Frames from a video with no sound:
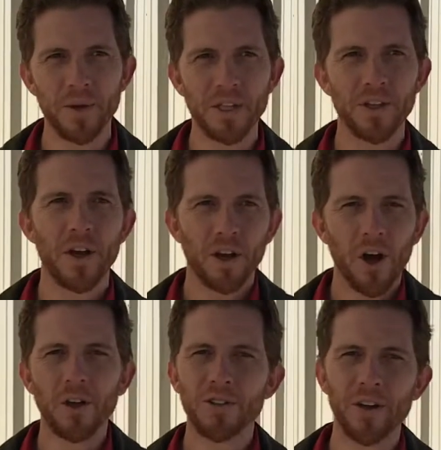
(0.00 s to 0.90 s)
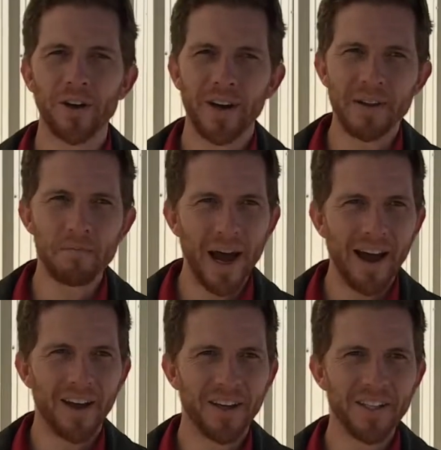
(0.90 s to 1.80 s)
which culture in
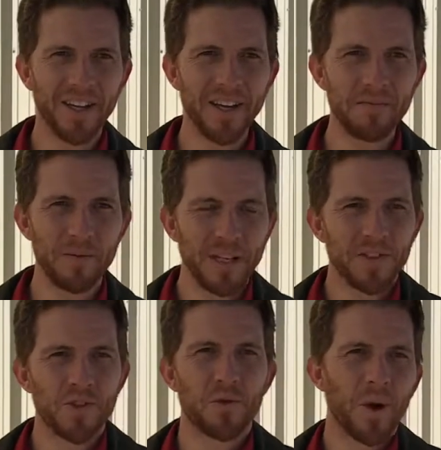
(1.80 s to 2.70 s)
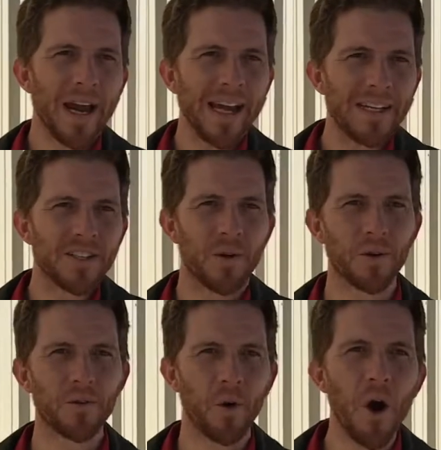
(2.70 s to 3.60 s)
biology means to raise
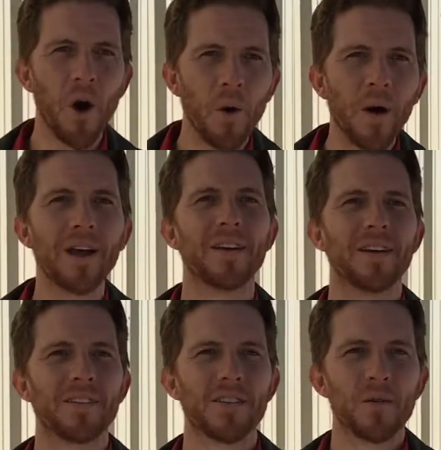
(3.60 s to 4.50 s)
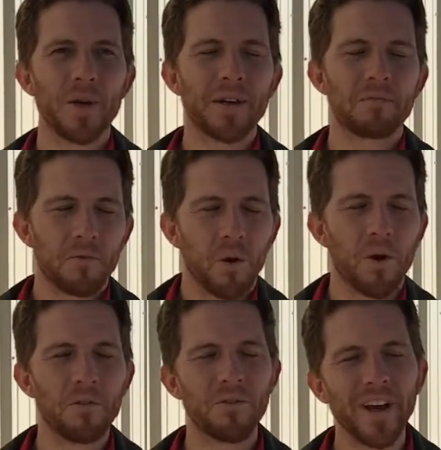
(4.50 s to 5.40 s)
or grow, so we
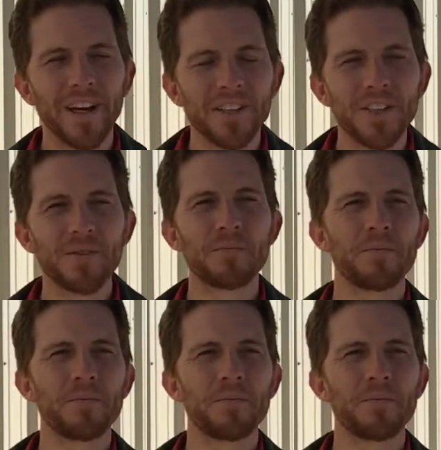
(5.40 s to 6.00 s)
grow fish.